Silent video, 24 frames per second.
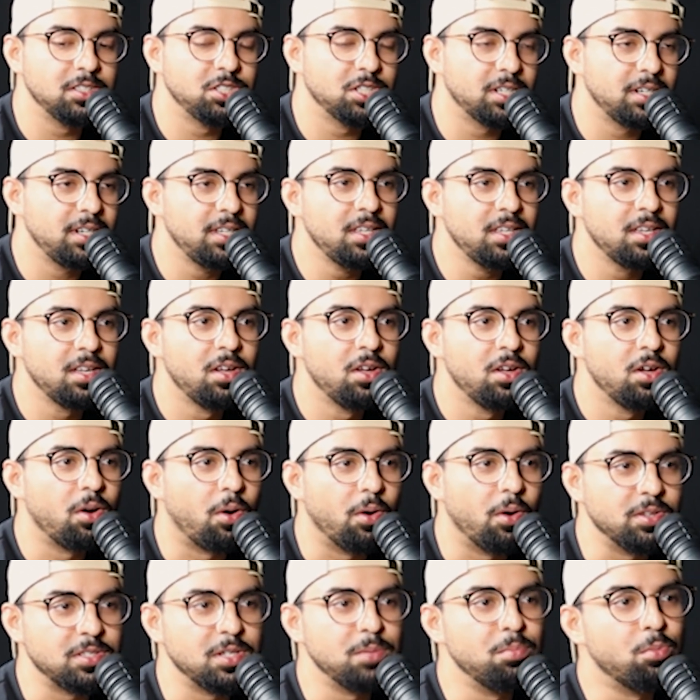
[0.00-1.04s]
journey
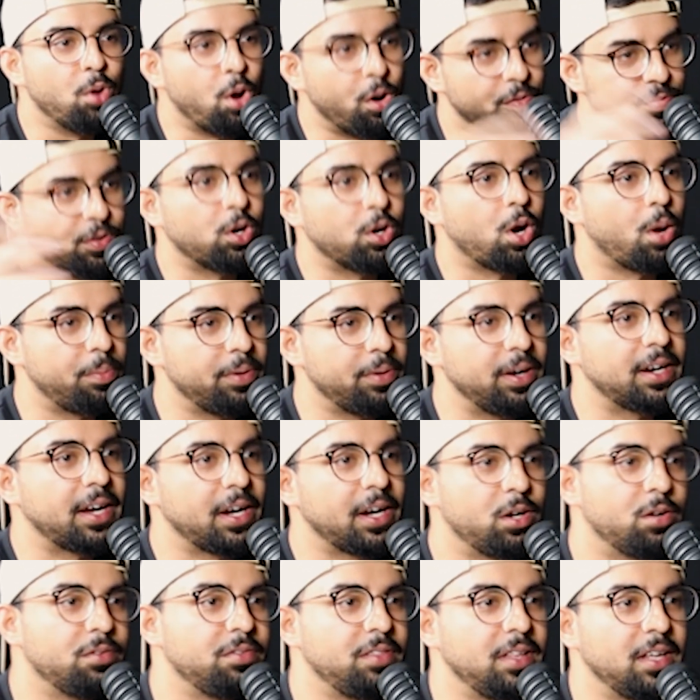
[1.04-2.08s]
or is it more of a corporate
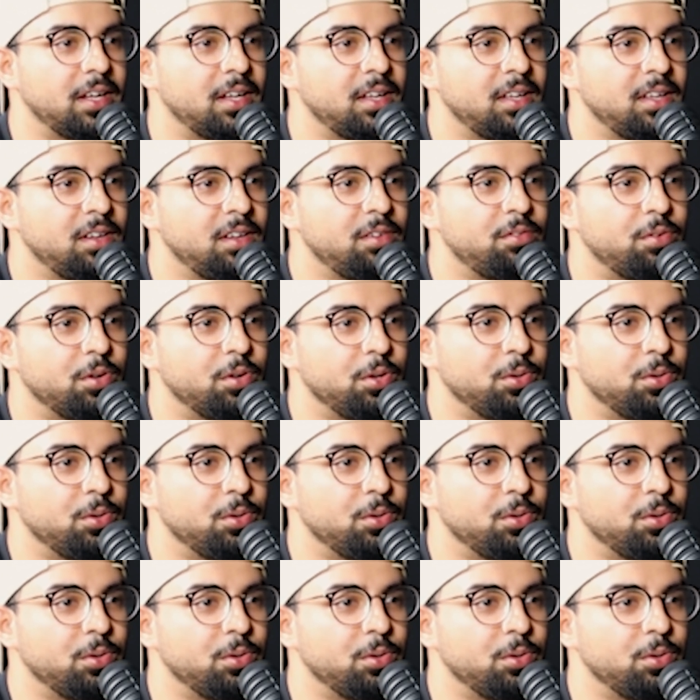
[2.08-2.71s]
kind of thing for